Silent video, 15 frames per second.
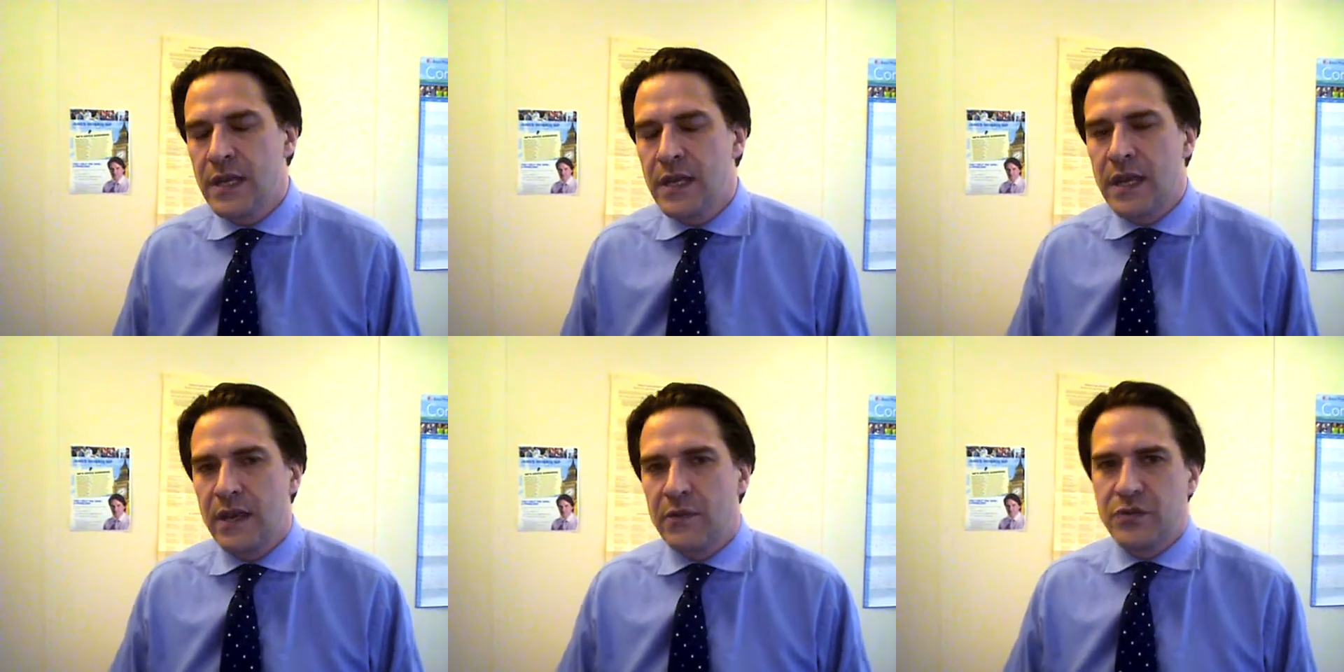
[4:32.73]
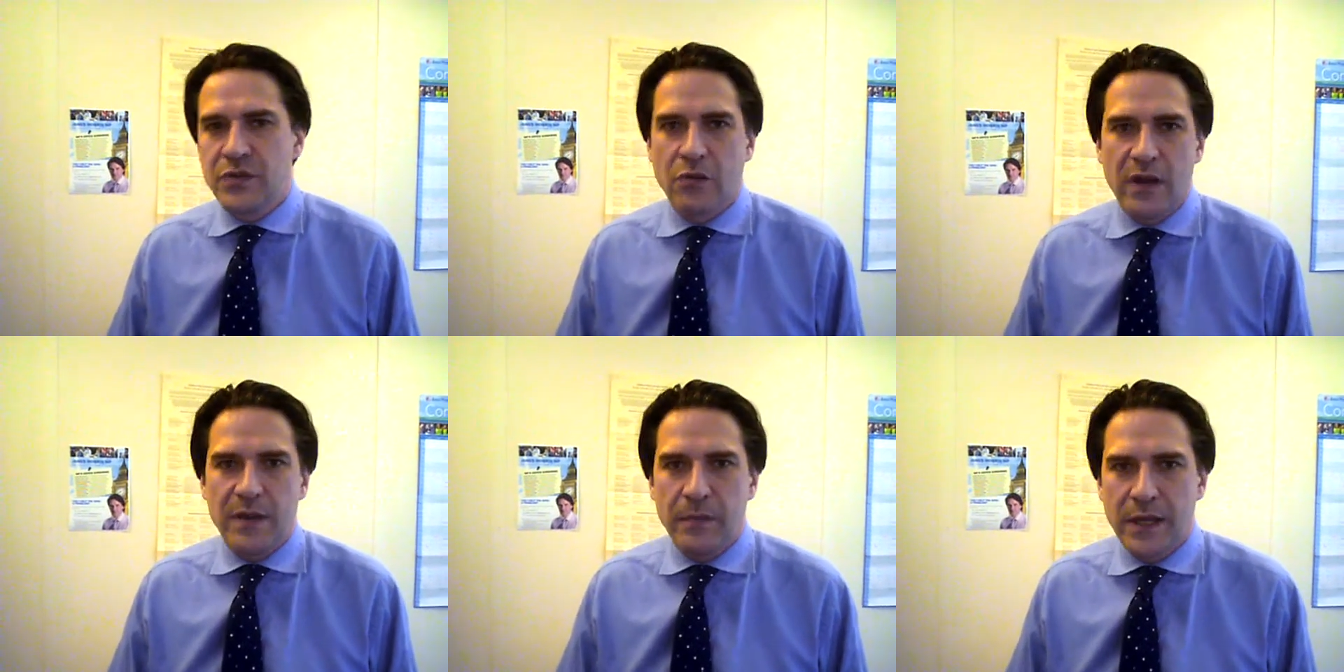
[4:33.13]
And it was a
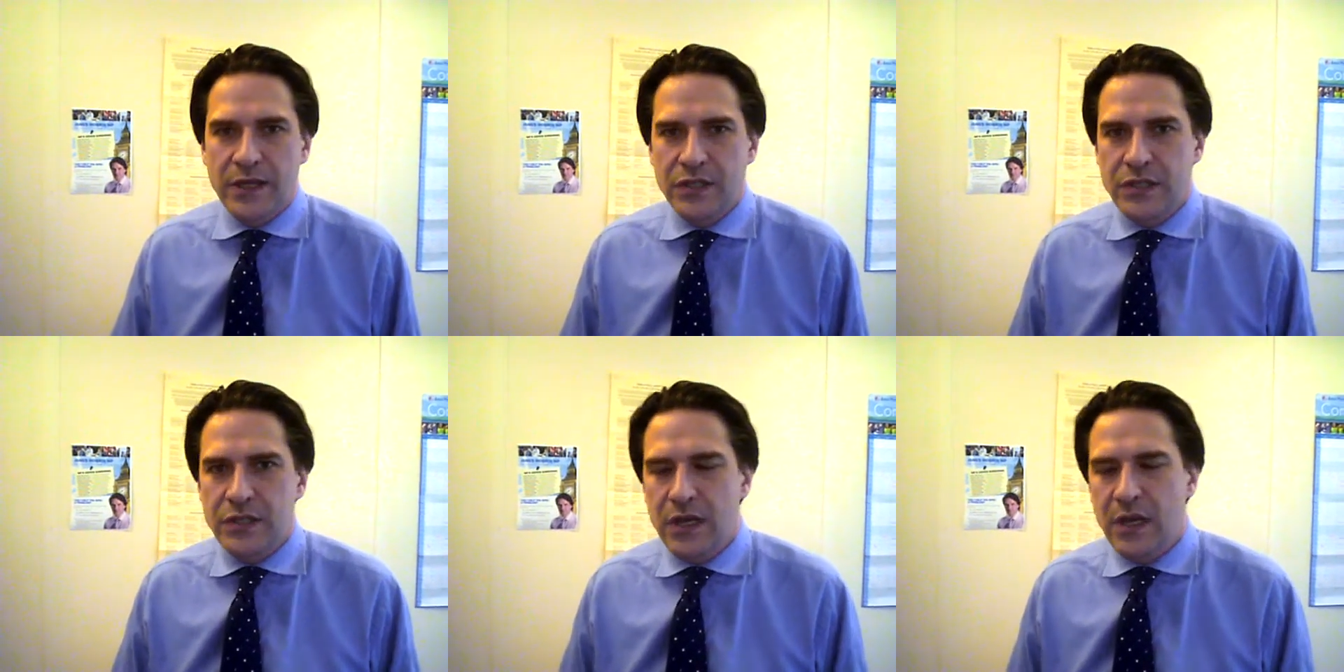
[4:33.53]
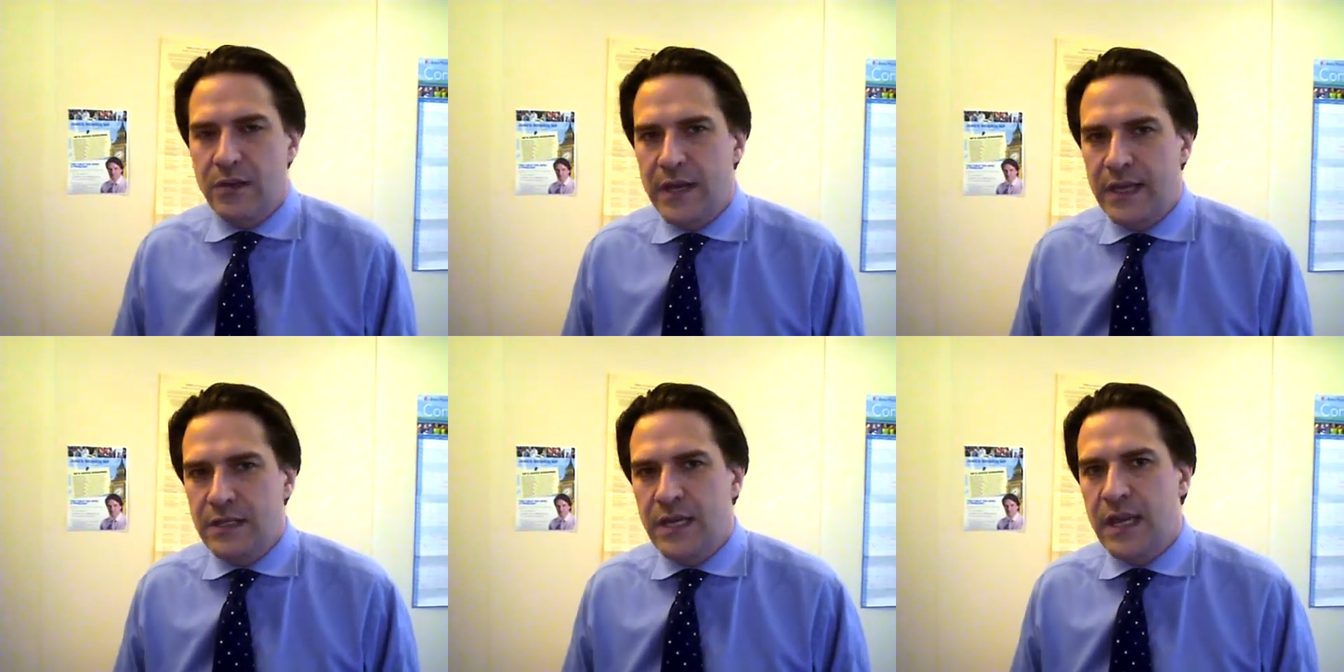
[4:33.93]
great pleasure to go
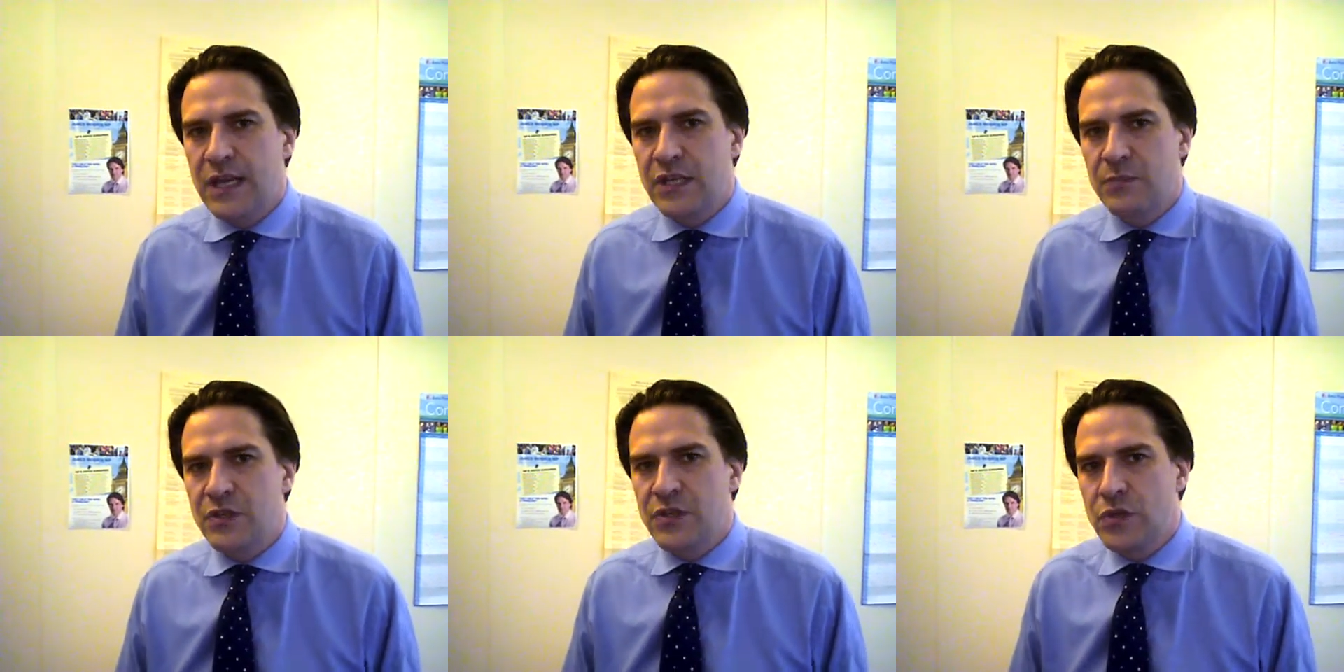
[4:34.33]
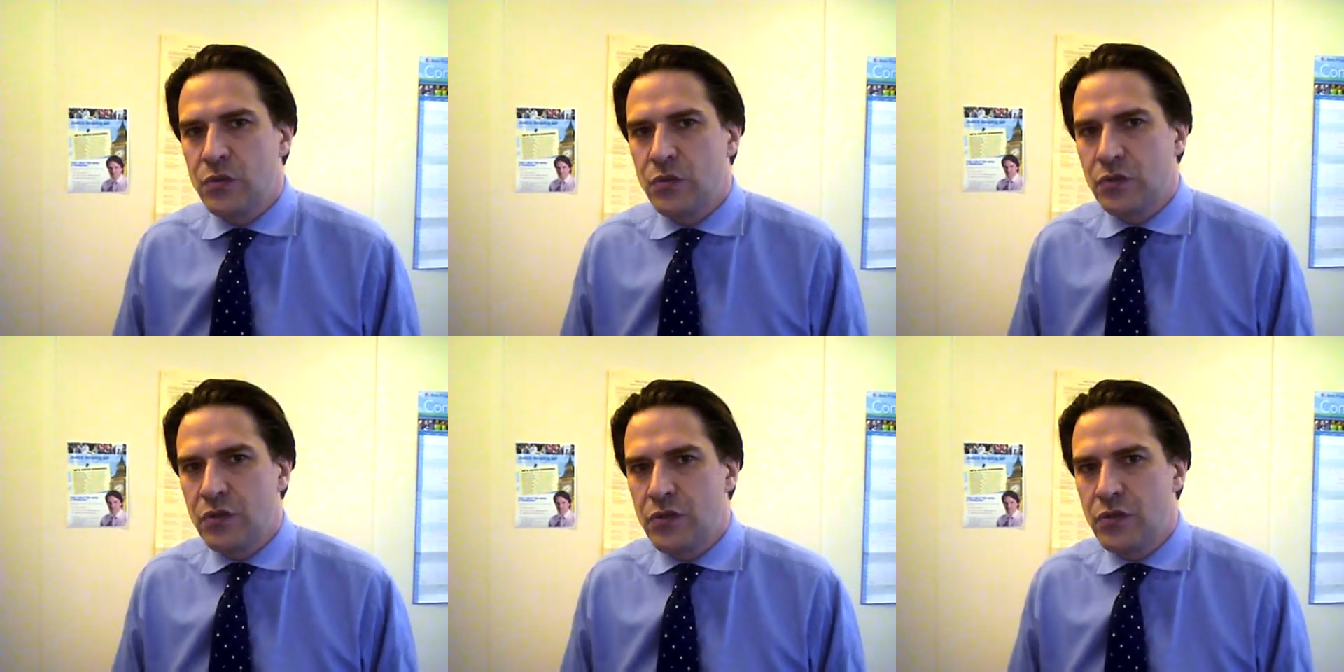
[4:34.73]
down to Hasbury School
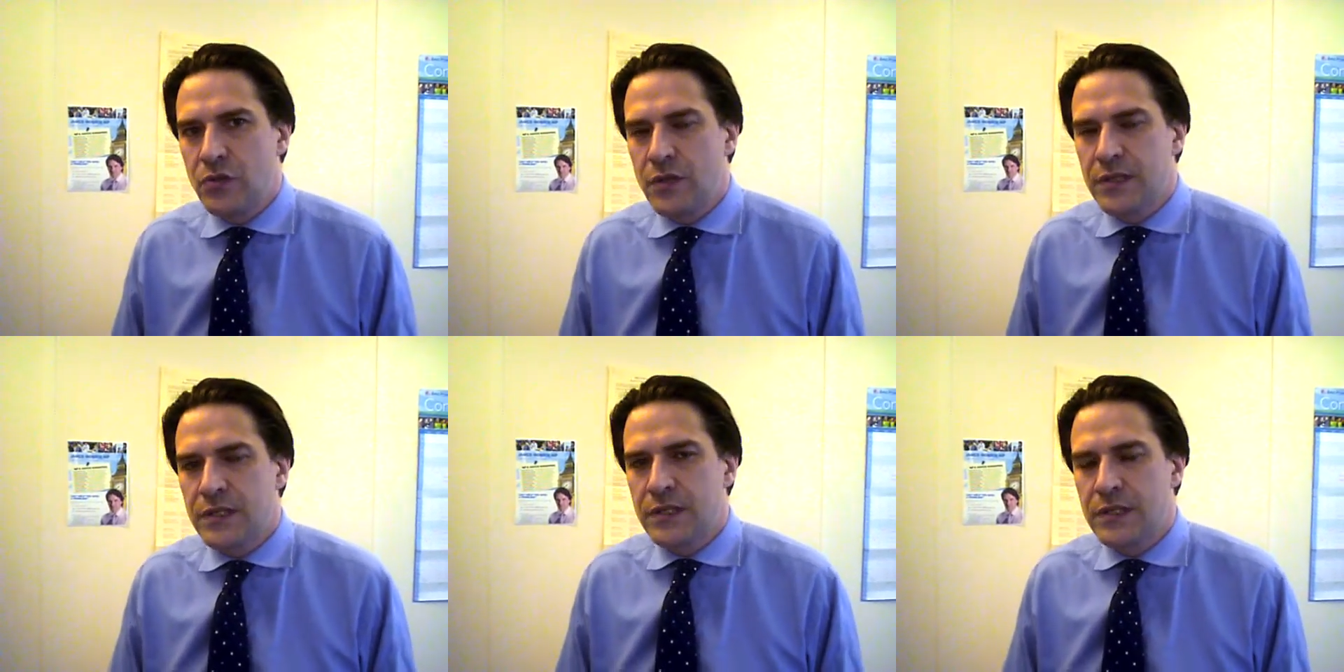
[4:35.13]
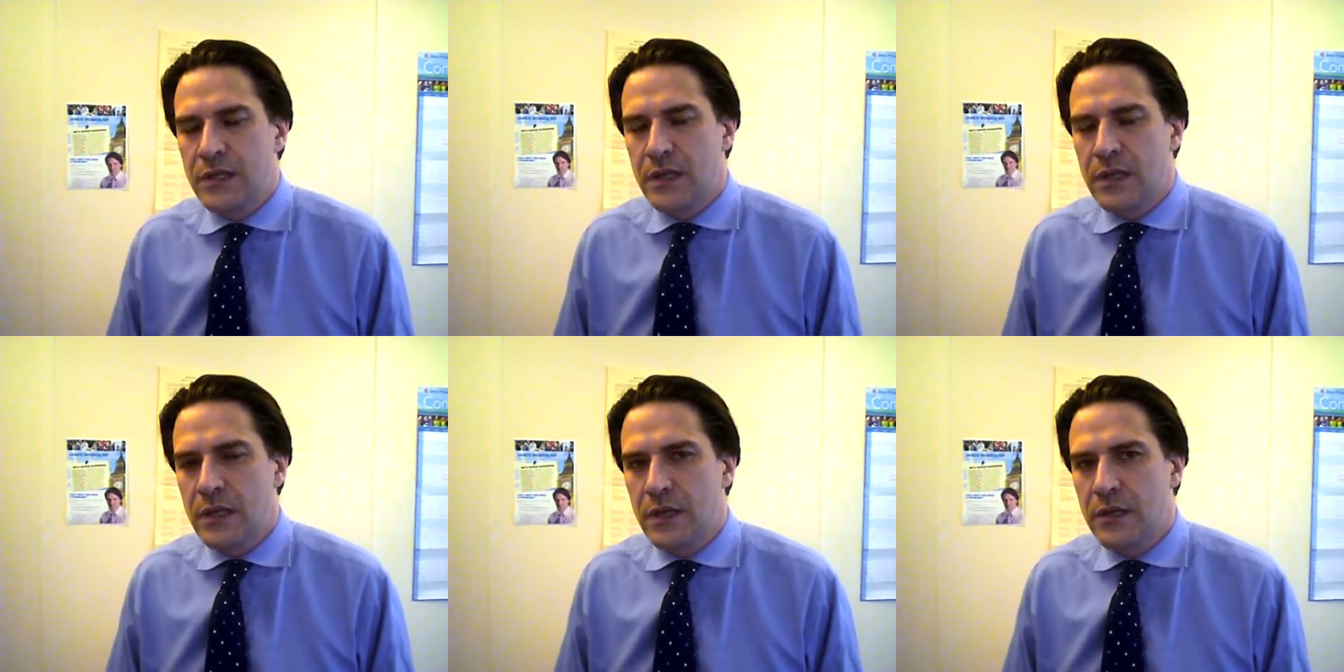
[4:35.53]
to do this
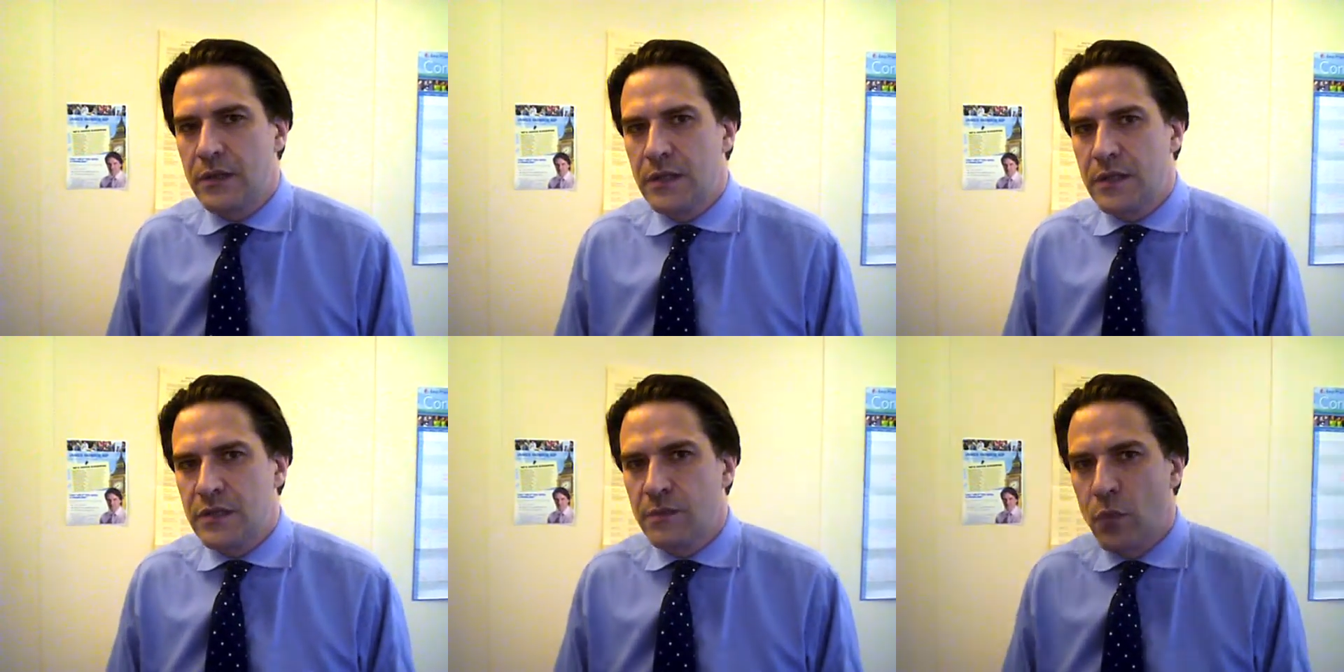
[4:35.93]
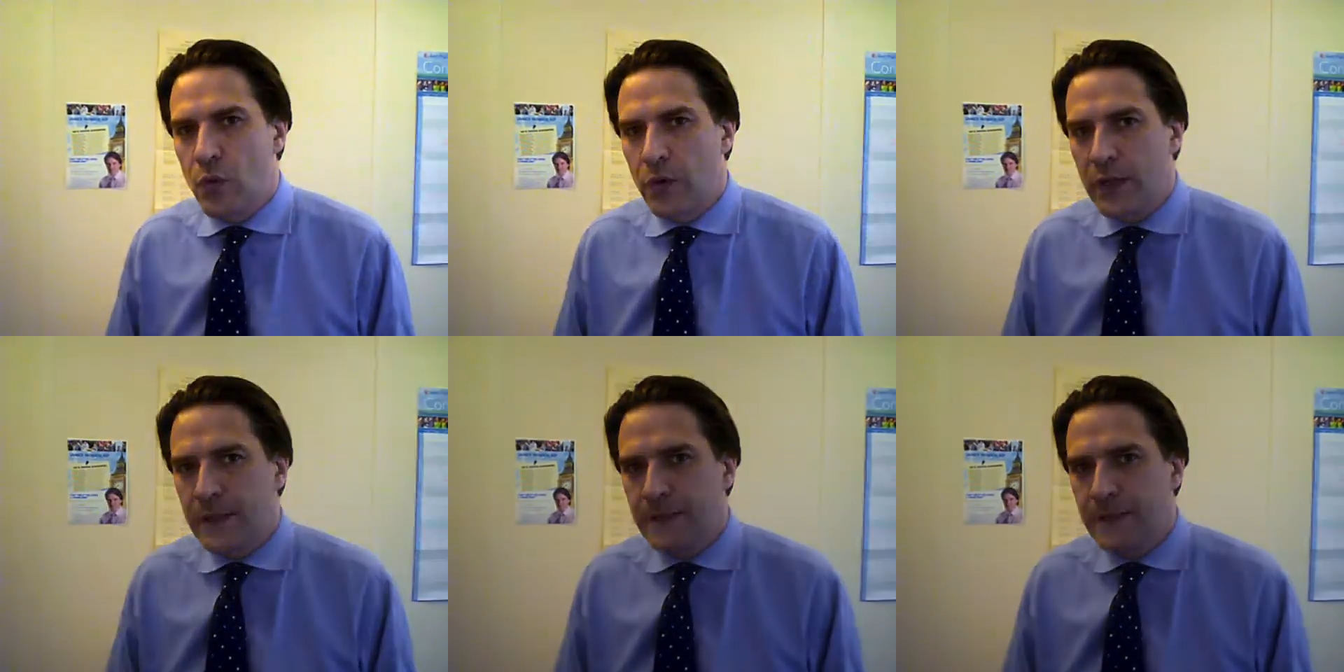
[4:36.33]
this morning.